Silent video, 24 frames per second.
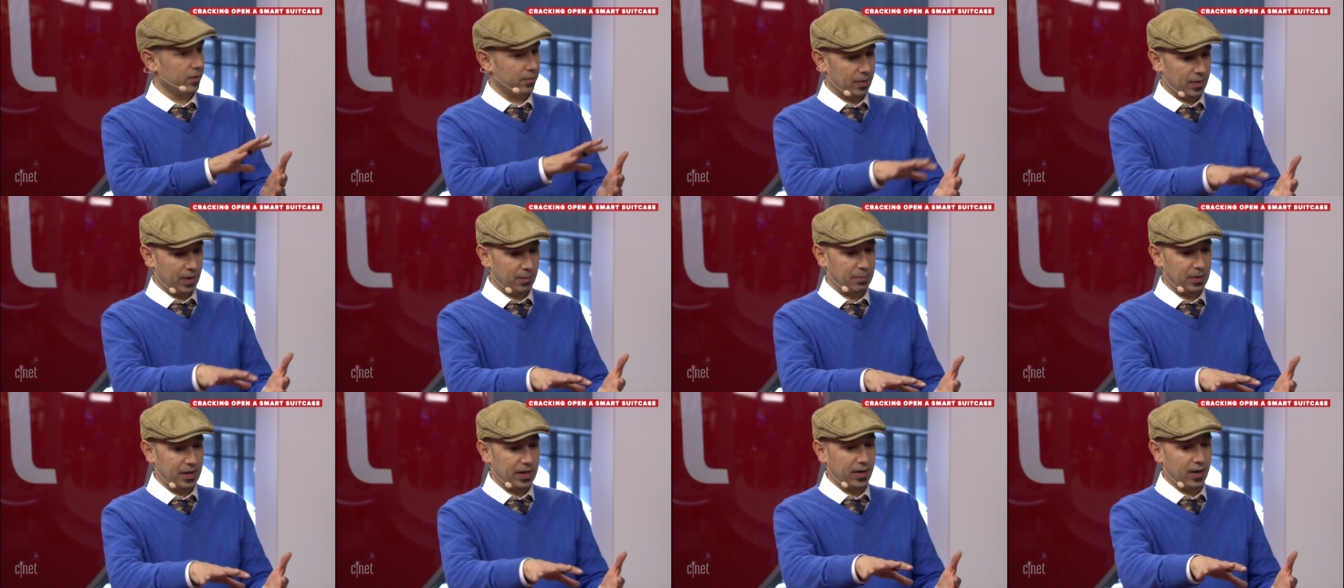to
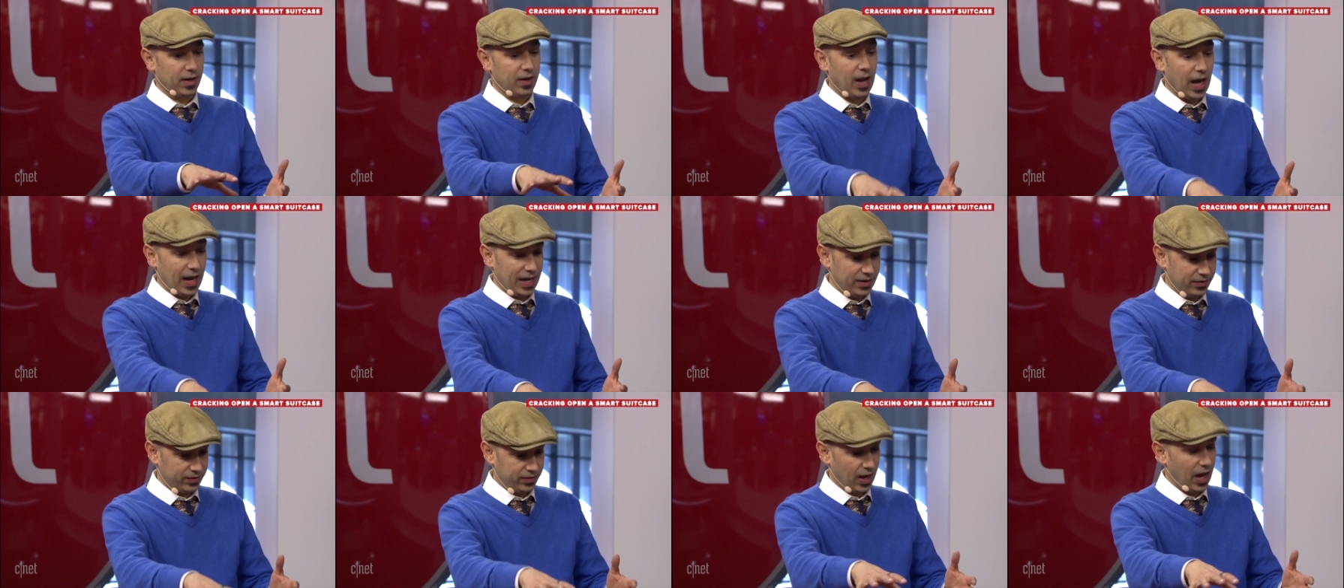being a
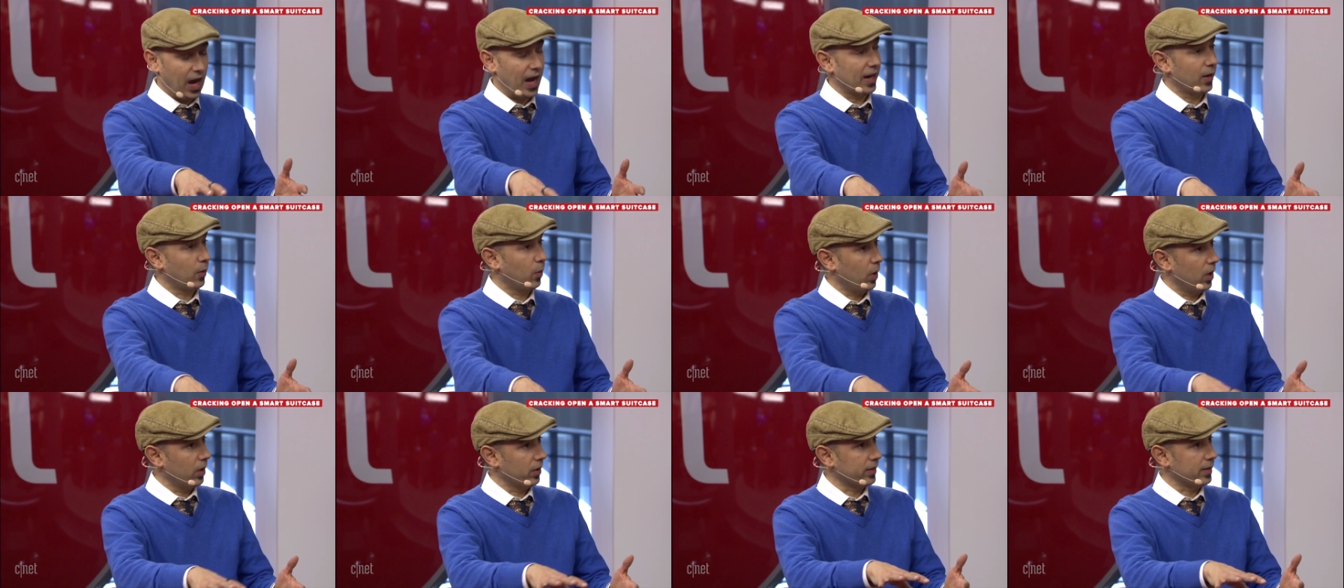nice,
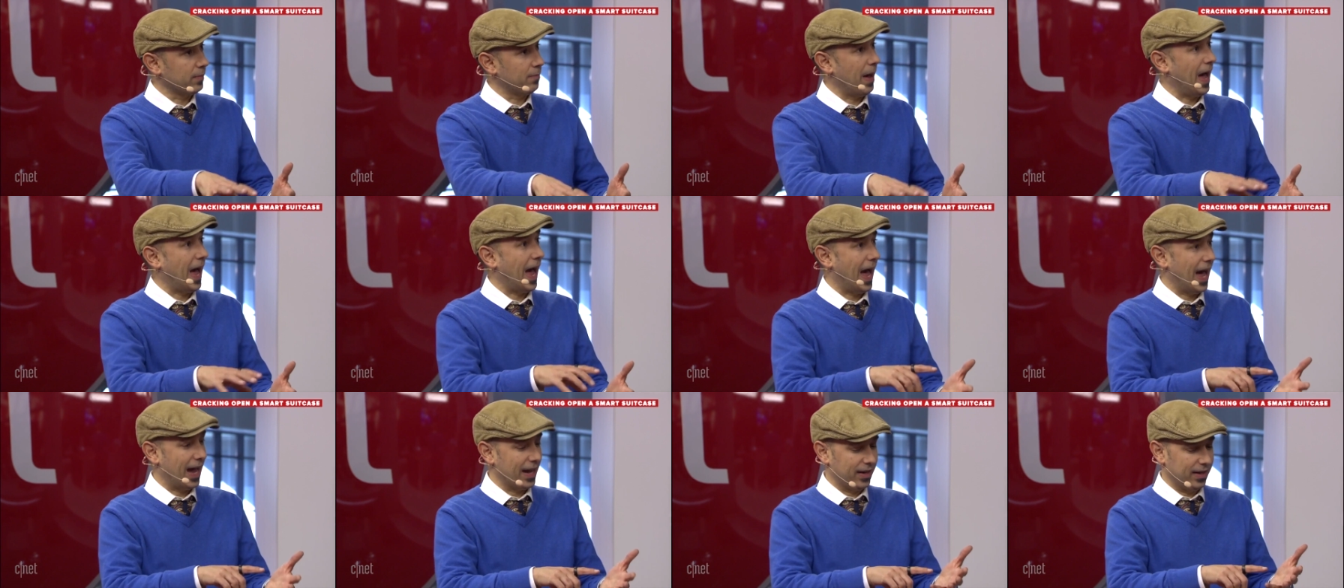high-quality
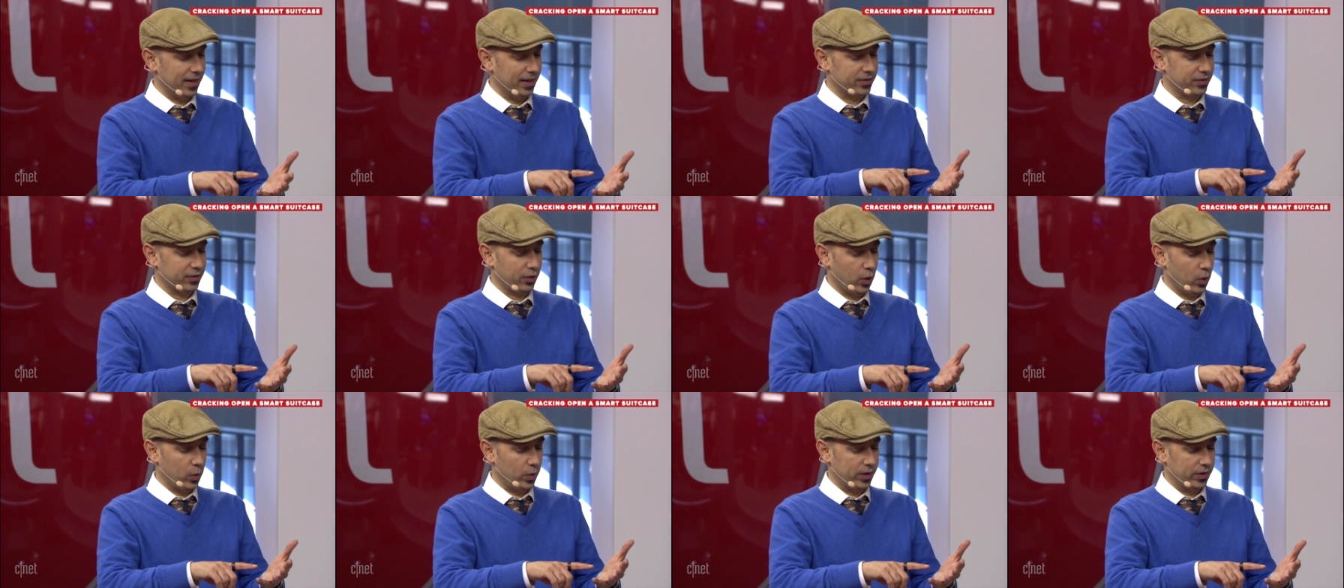bag,
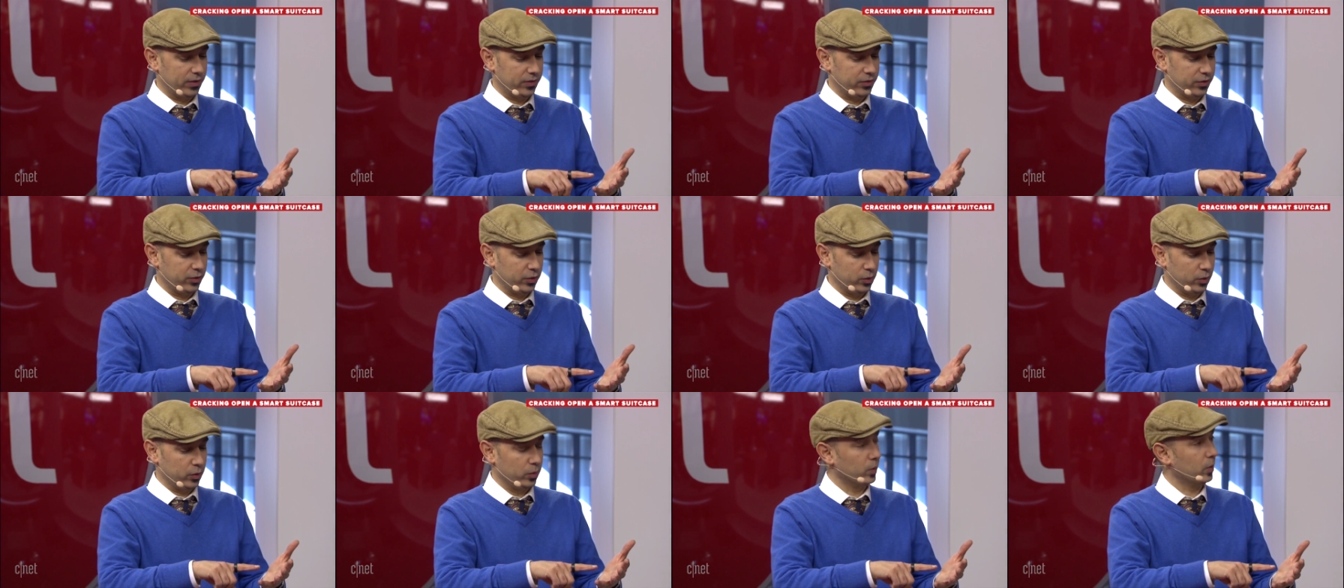it's going
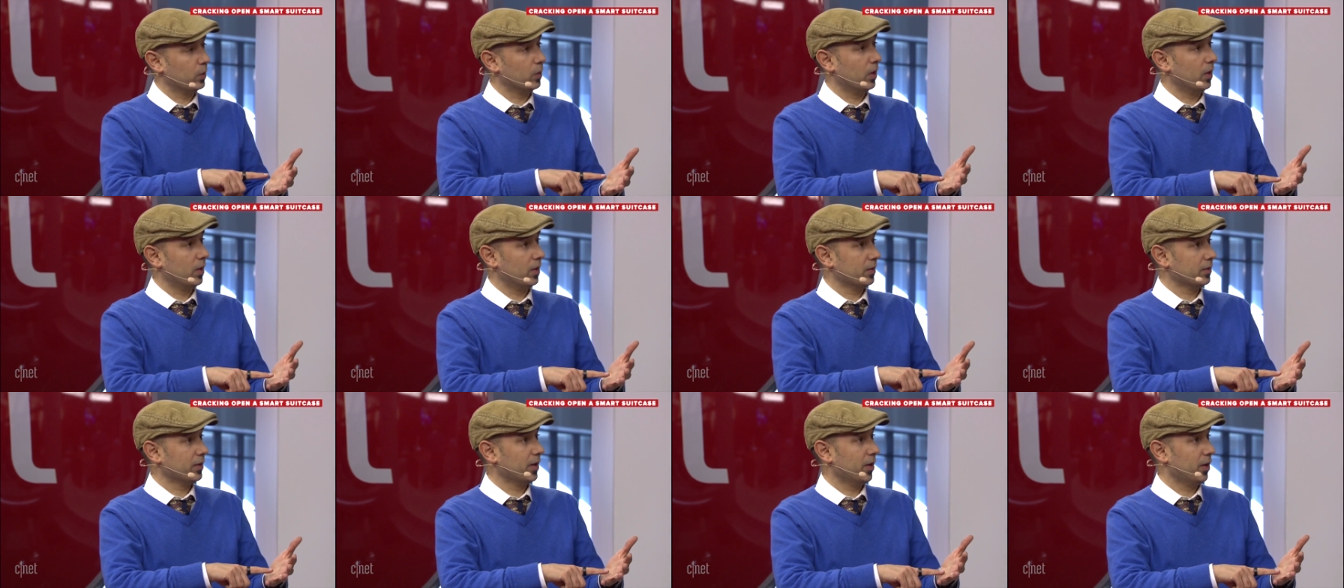
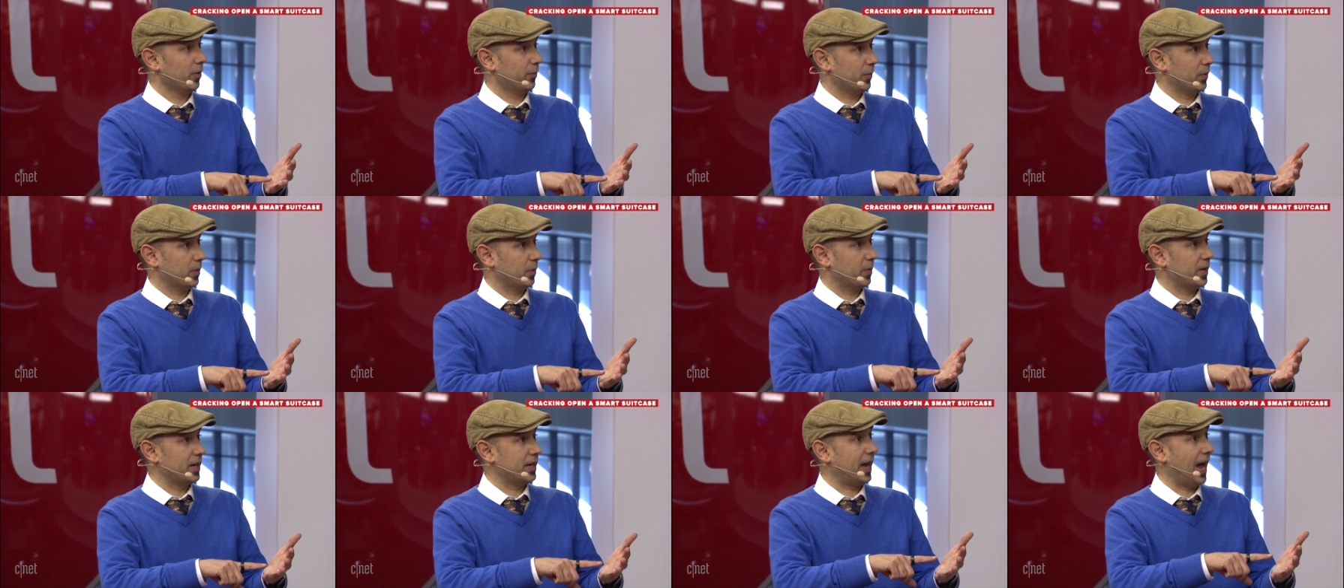to, you know, if
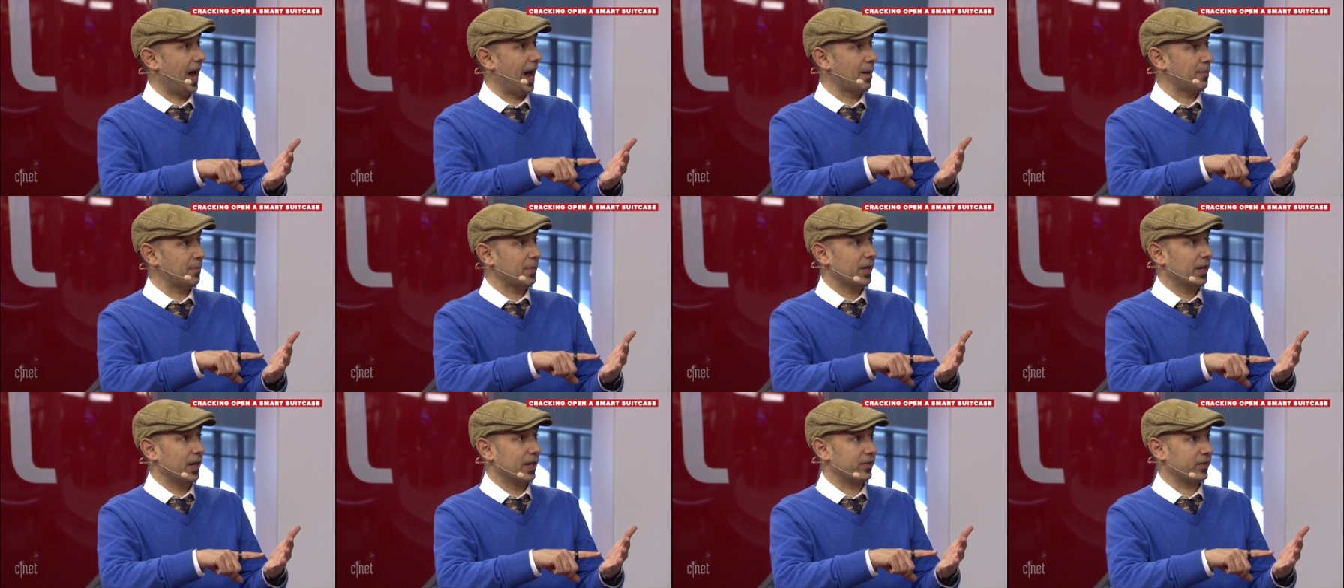we recap,